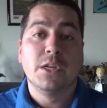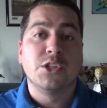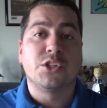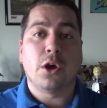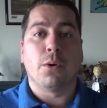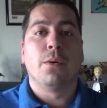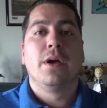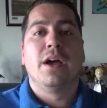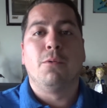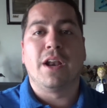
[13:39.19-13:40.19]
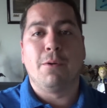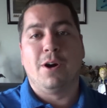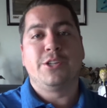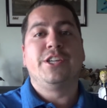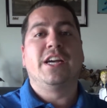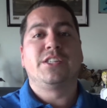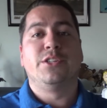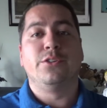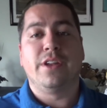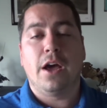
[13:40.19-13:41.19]
So what I want you guys to
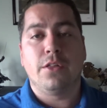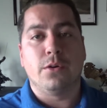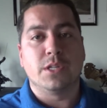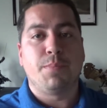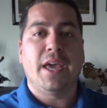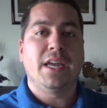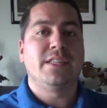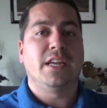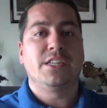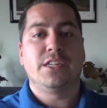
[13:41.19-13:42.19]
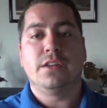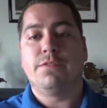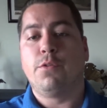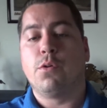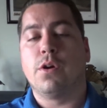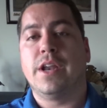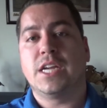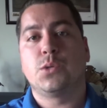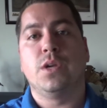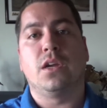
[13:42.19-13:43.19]
do now though is pay attention for
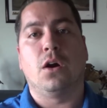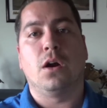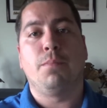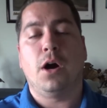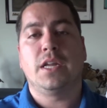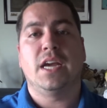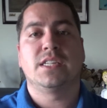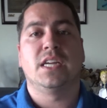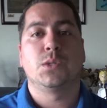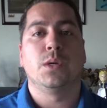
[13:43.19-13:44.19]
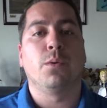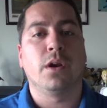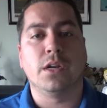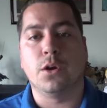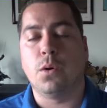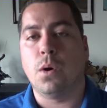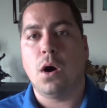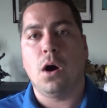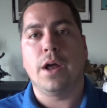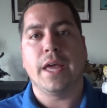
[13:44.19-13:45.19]
next week, our podcast next week. We're going to go
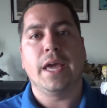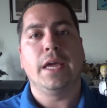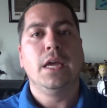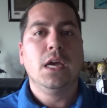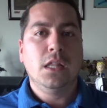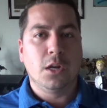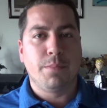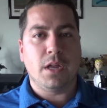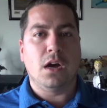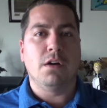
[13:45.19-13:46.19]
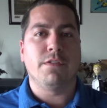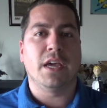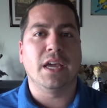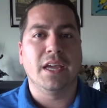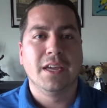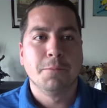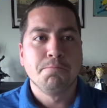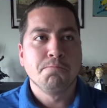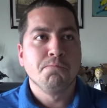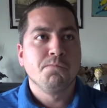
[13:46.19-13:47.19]
on a little bit of a
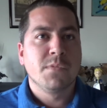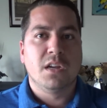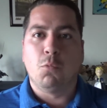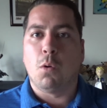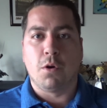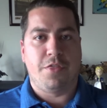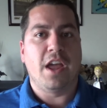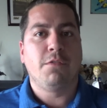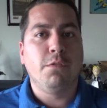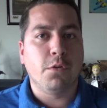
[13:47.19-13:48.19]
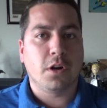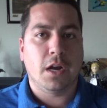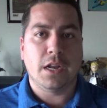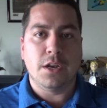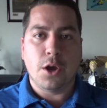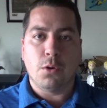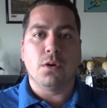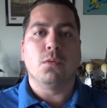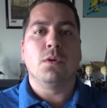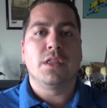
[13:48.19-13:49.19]
what we're thankful for kind of
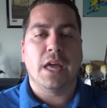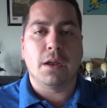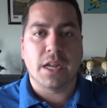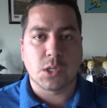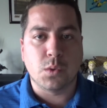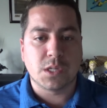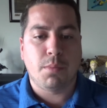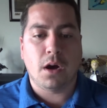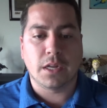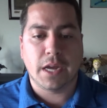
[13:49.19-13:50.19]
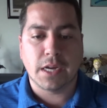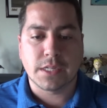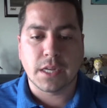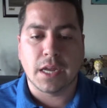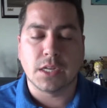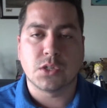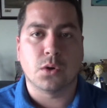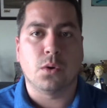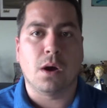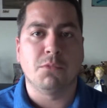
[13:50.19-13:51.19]
note with that next week's podcast, and
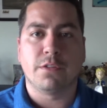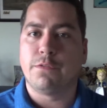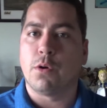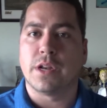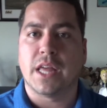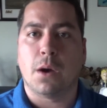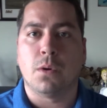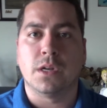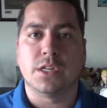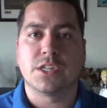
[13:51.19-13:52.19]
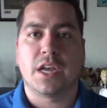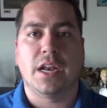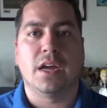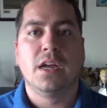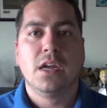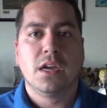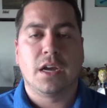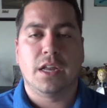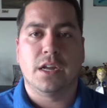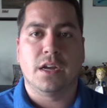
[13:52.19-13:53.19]
so I'm looking forward to that one, to just kind
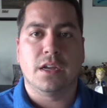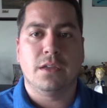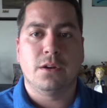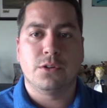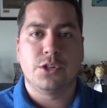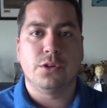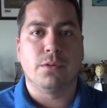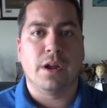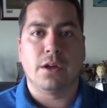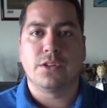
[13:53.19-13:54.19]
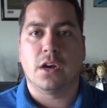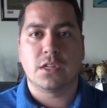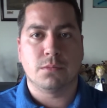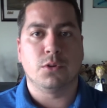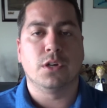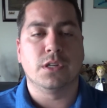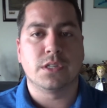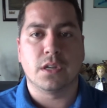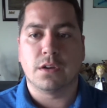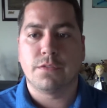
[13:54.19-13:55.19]
of shoot around, talk some good
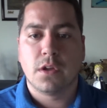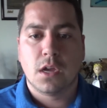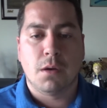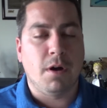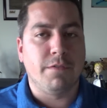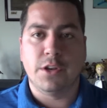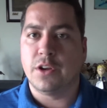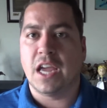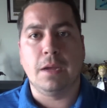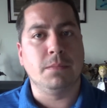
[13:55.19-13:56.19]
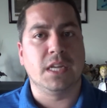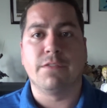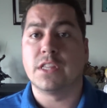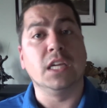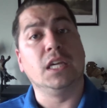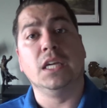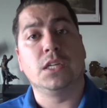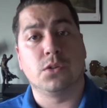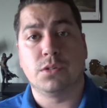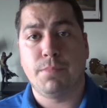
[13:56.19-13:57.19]
stuff about video games and everything
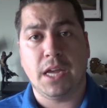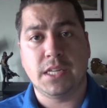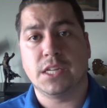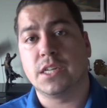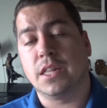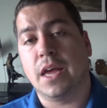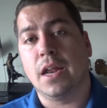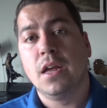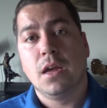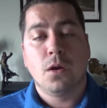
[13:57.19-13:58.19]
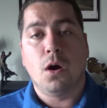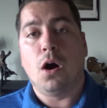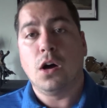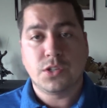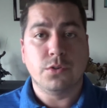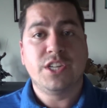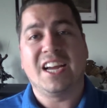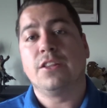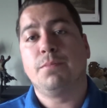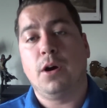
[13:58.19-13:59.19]
geek. So pay attention to that. Also check
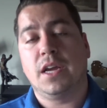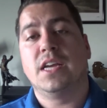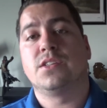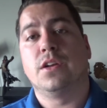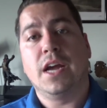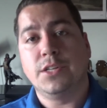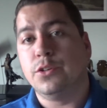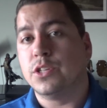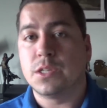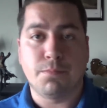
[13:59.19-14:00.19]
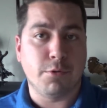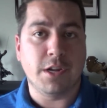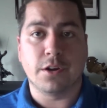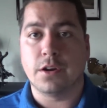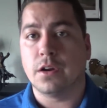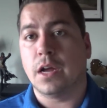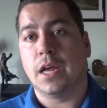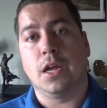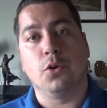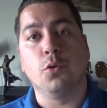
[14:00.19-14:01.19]
out the podcast on iTunes, Spreaker,
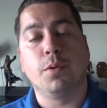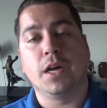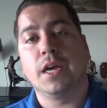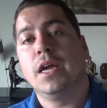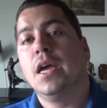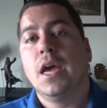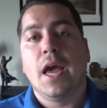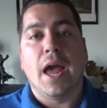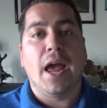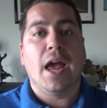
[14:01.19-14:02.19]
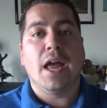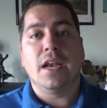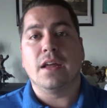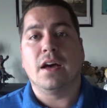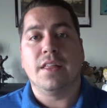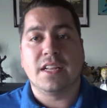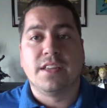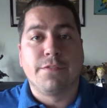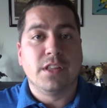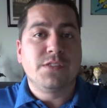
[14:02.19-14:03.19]
and Google Play. And that's
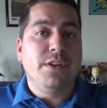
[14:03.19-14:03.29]
it for this